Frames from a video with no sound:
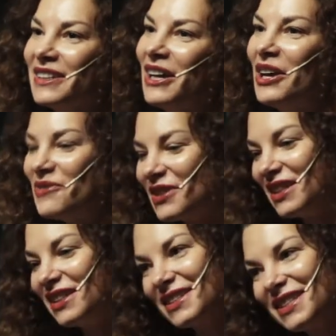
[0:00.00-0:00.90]
over the
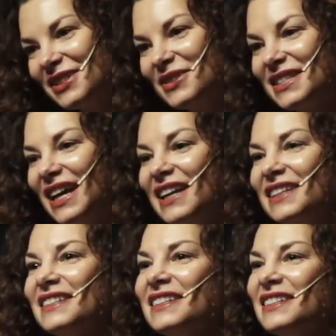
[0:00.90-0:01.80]
little sluice
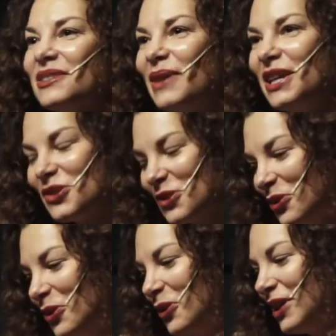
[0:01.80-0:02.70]
gate to make
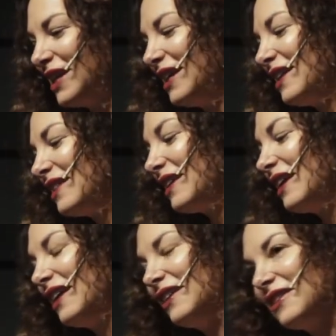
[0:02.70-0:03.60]
sure that
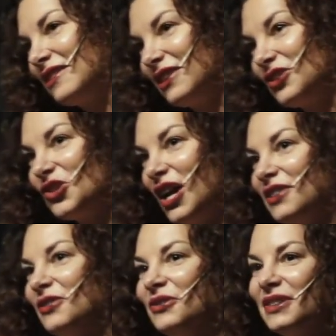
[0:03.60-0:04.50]
the
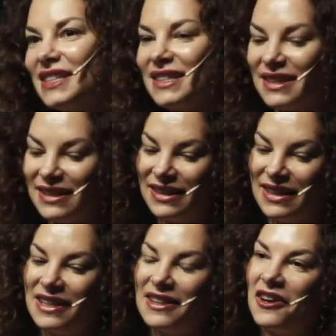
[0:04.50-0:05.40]
channels
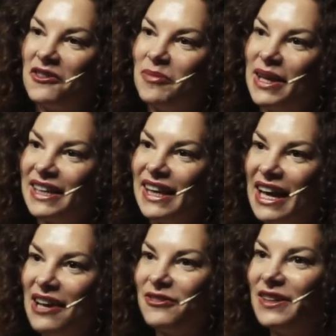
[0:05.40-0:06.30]
that have been
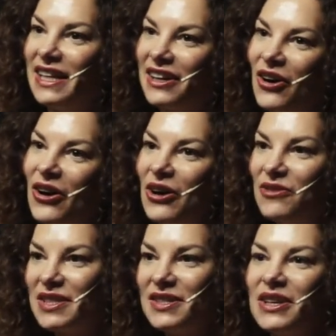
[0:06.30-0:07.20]
carefully
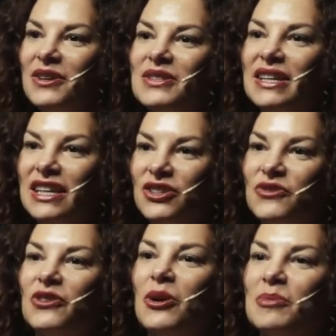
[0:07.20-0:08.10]
carved to go to each
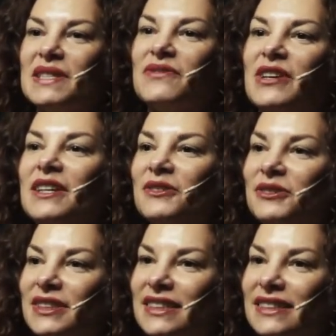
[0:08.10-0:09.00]
farmer's
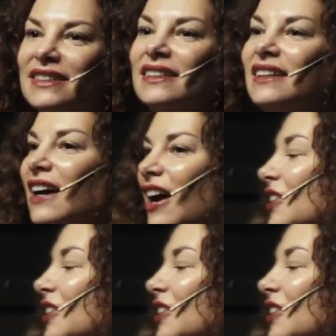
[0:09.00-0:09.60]
field are